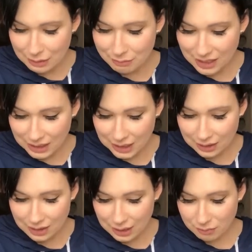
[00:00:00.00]

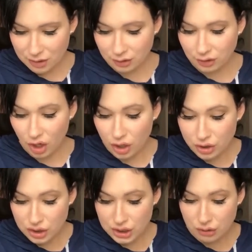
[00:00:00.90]
making them the
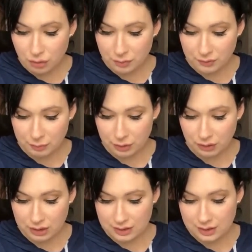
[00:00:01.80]
largest group of
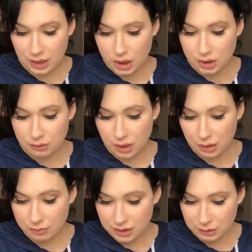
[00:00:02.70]
immigrants to
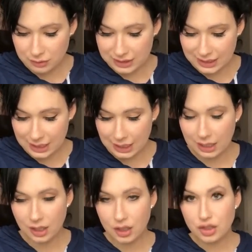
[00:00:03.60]
come to
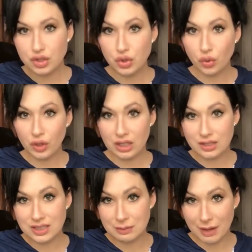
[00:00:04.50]
Louisiana during
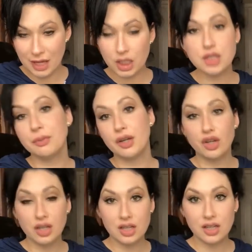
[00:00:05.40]
the Spanish
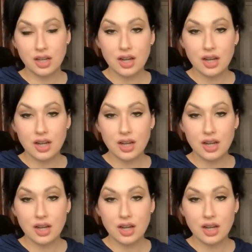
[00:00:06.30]
period.